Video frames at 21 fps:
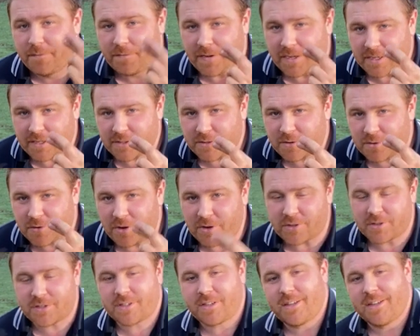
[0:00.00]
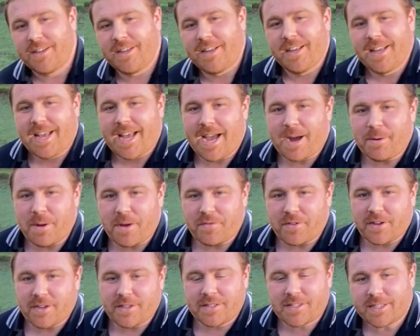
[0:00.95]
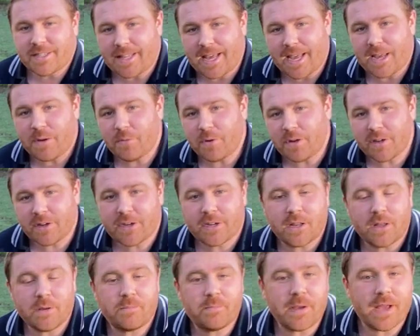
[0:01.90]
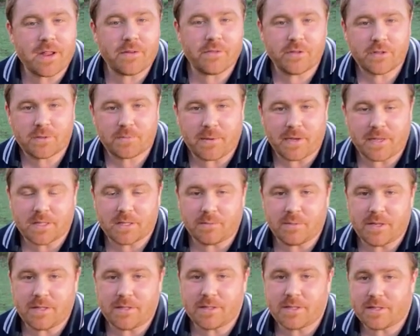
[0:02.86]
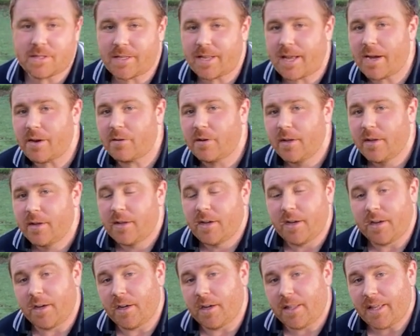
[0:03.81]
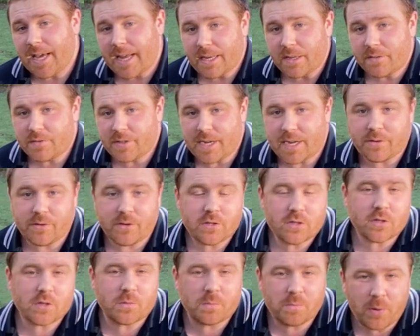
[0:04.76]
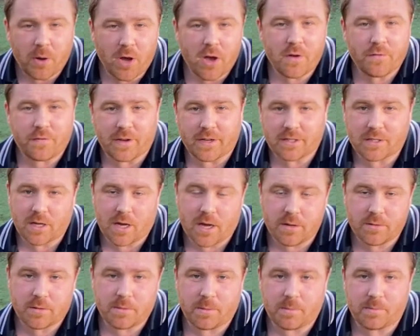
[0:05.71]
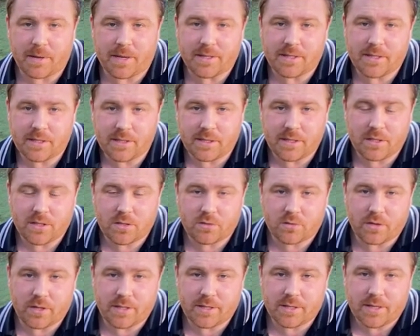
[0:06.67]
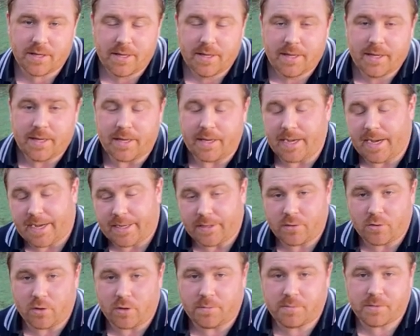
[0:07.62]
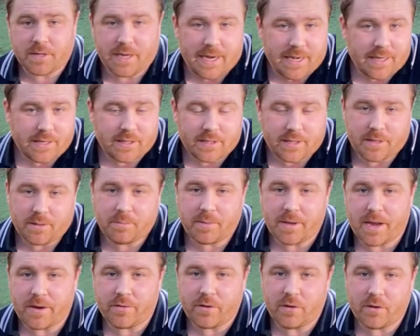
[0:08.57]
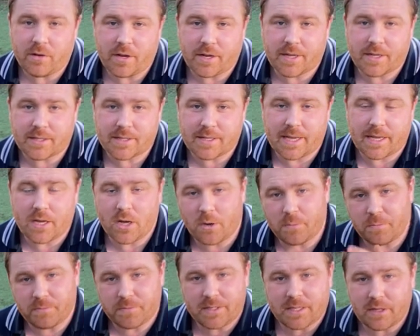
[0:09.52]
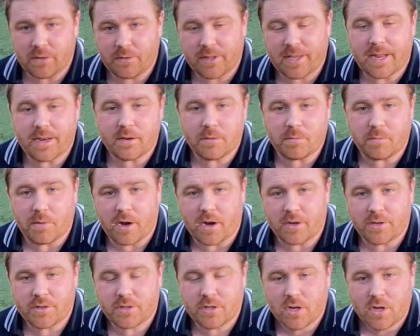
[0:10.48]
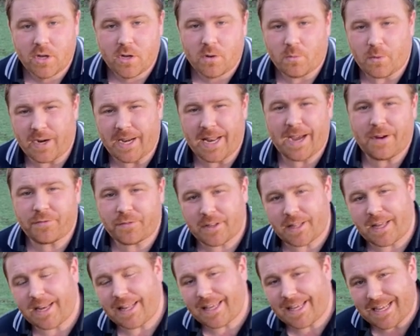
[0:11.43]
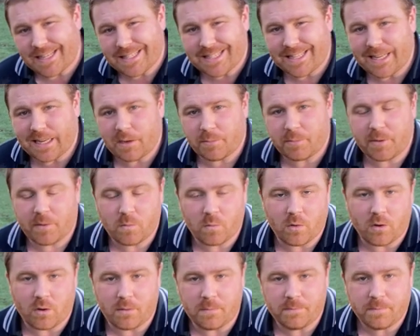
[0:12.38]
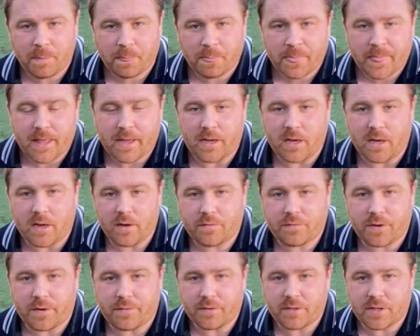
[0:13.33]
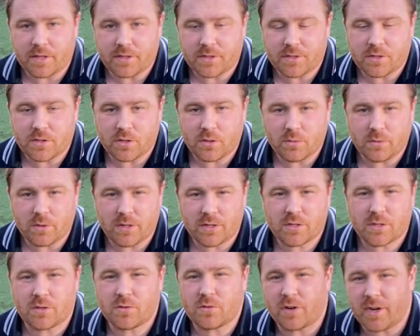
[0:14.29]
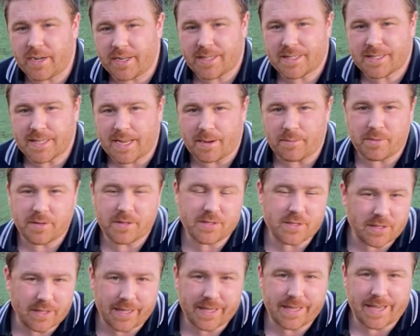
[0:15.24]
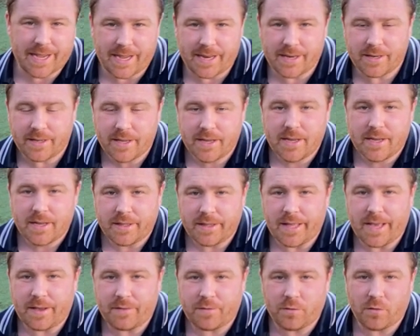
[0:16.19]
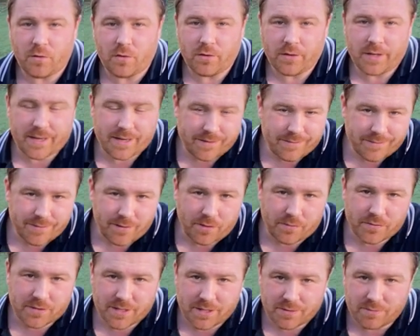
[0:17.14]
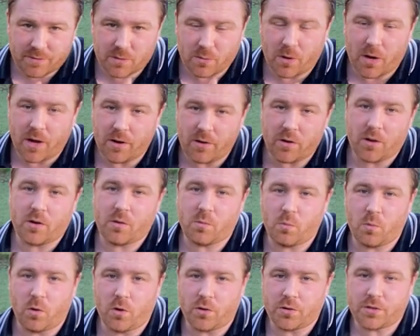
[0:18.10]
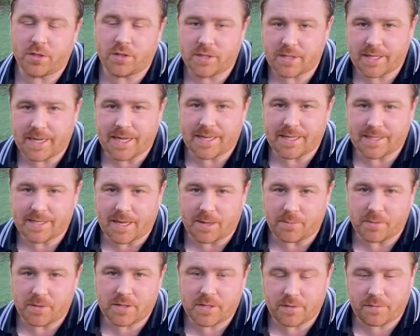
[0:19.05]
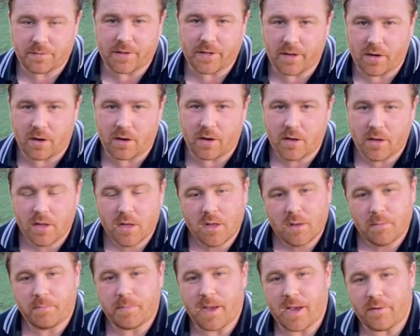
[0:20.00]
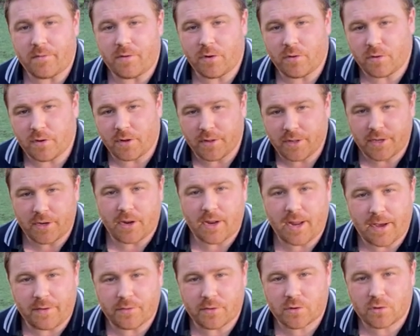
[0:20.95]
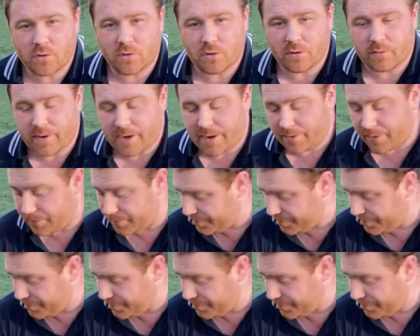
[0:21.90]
Fingers crossed. However, today we're looking at bare root specimens. It's now uh, the end of January, so it's a perfect time to be planting these trees uh, and shrubs, anything bare root, like I say, up until the end of March, when after that it gets a little bit warm uh, for everything to, uh, to try and establish, and they can therefore then obviously require a lot of water to get established if they are bare root and they don't have the soil around